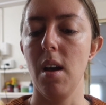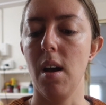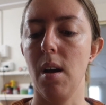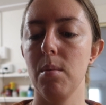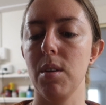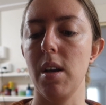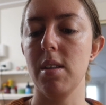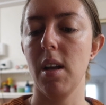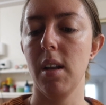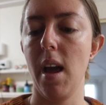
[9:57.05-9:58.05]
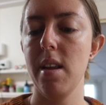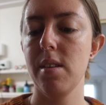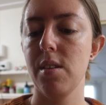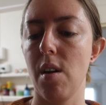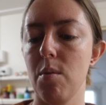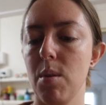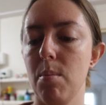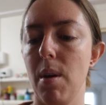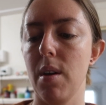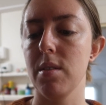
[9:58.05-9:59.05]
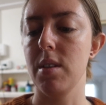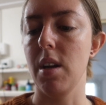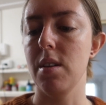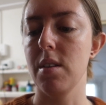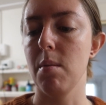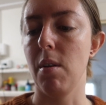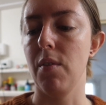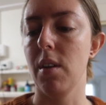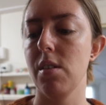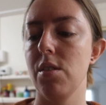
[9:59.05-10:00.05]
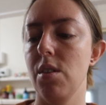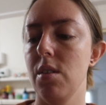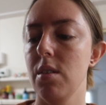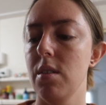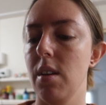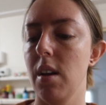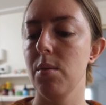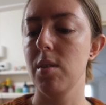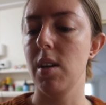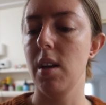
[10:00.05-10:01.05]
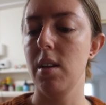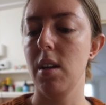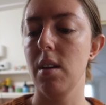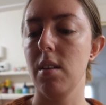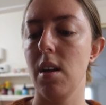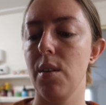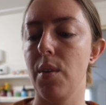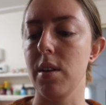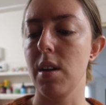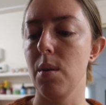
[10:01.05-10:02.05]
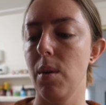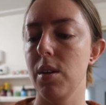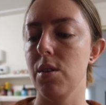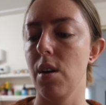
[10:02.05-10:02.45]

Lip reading: So he said, ladies and gentlemen, parents, teachers and my fellow students, as we stand here at the end of our 10-week